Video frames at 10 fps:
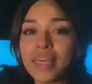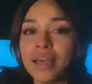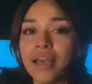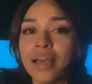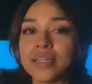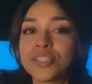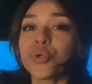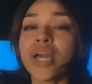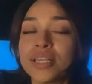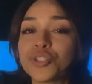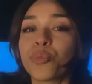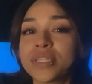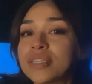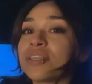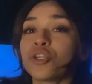And so, yeah. So
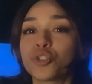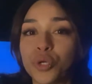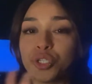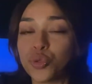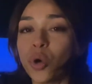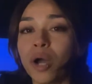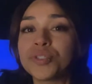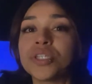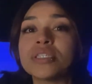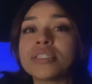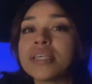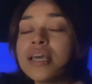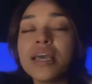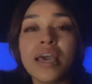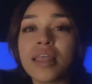basically, those were our two options.
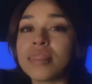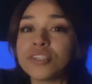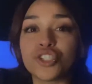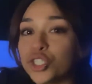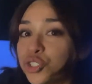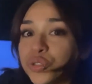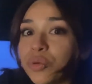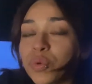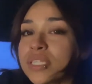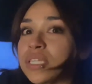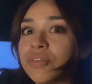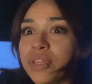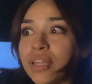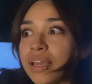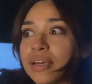The surgery wasn't
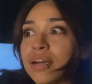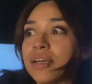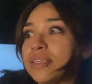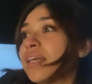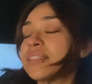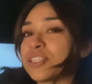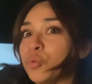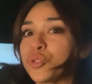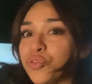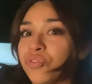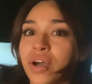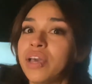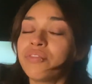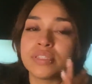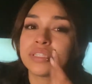even like a, yes, he will
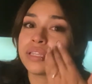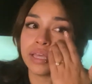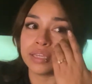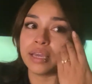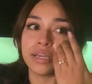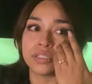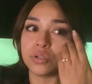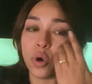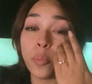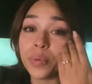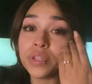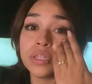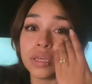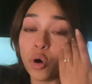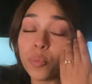survive. He said that he had to
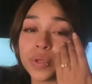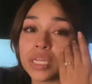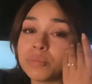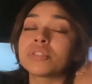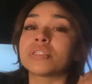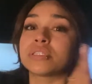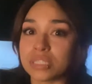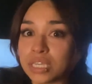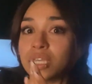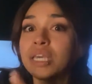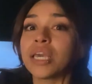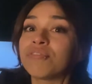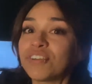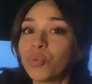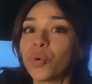open him to see
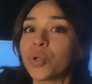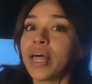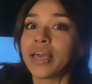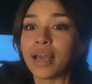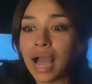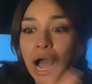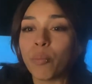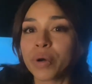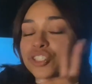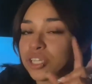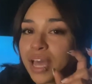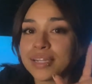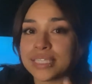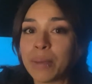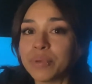if he would, like, how much it
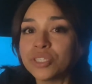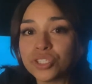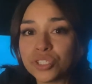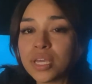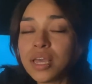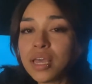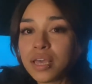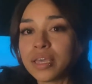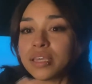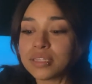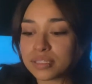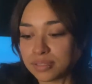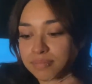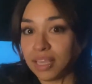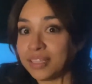had damaged
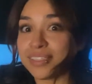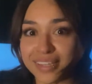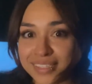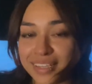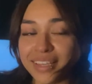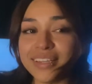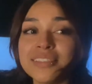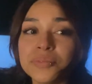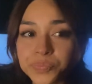his insides, I guess.